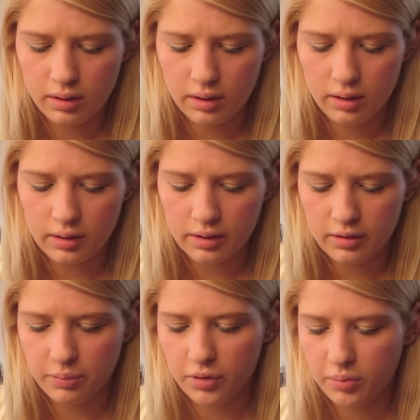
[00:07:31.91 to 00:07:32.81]
And I
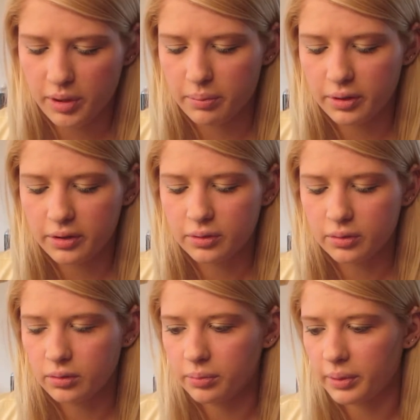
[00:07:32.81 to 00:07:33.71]
just broke my
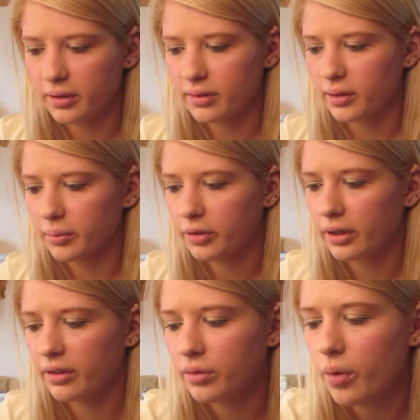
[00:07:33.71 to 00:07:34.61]
blue because I'm
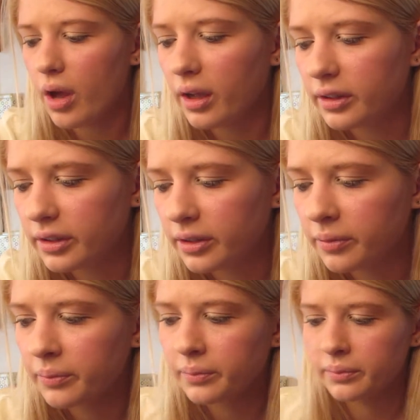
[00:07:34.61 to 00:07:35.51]
trying to swatch.
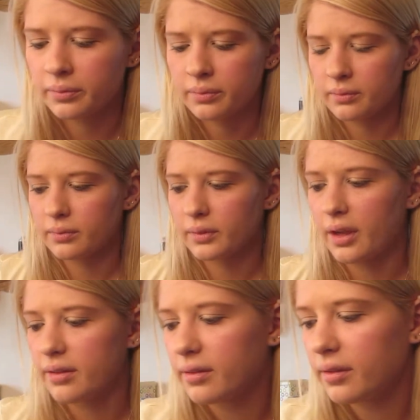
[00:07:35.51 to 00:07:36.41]

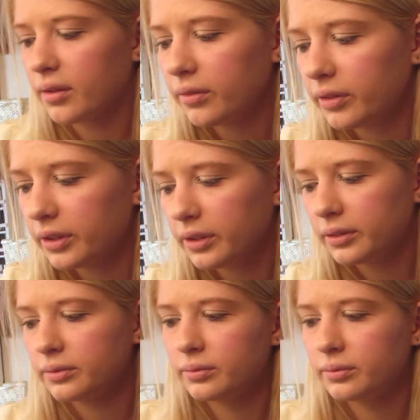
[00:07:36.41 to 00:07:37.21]
That's silver.